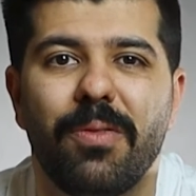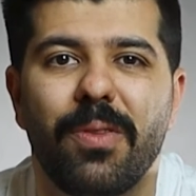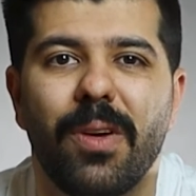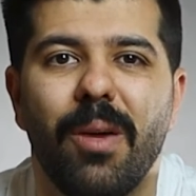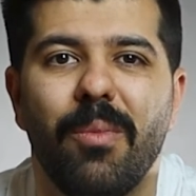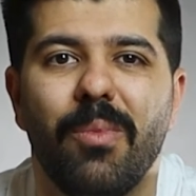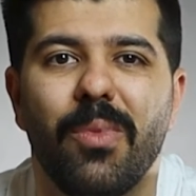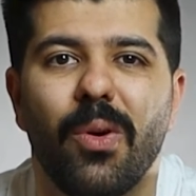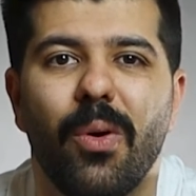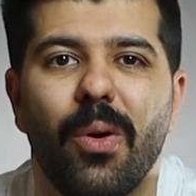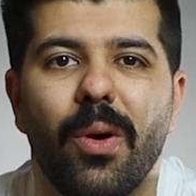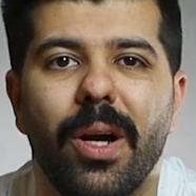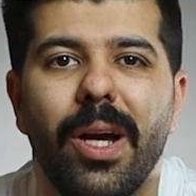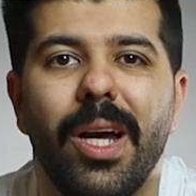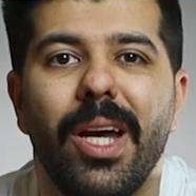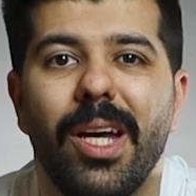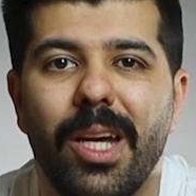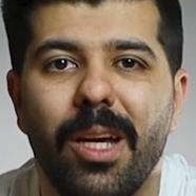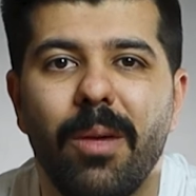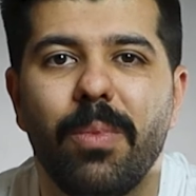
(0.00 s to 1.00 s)
from
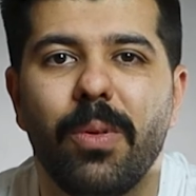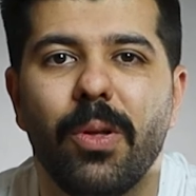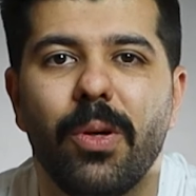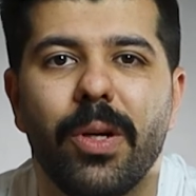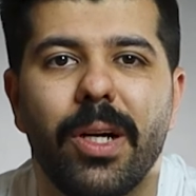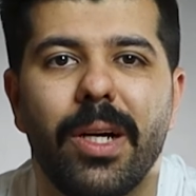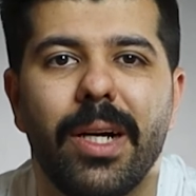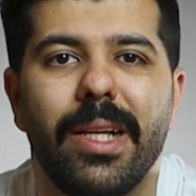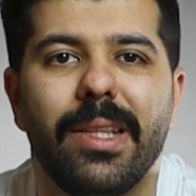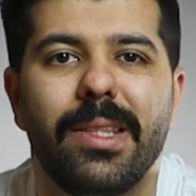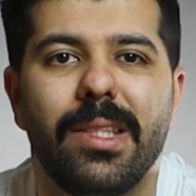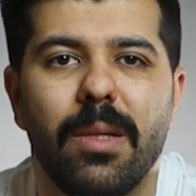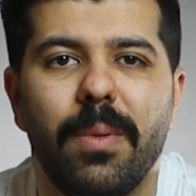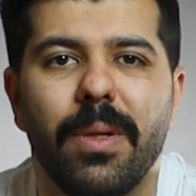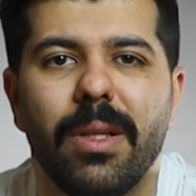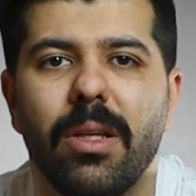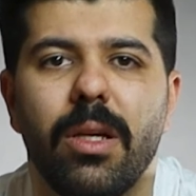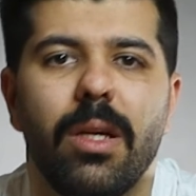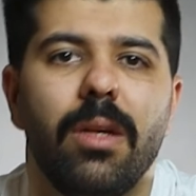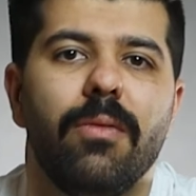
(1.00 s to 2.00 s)
your employer and
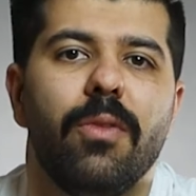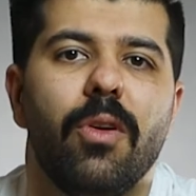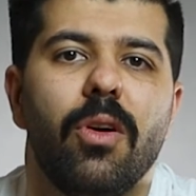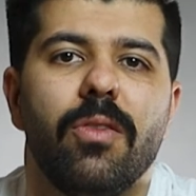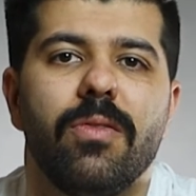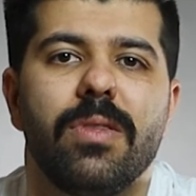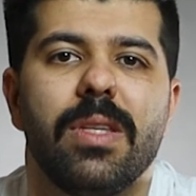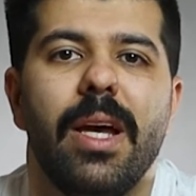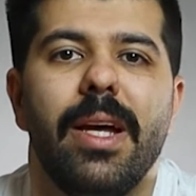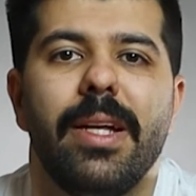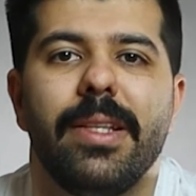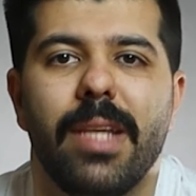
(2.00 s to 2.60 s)
typically involves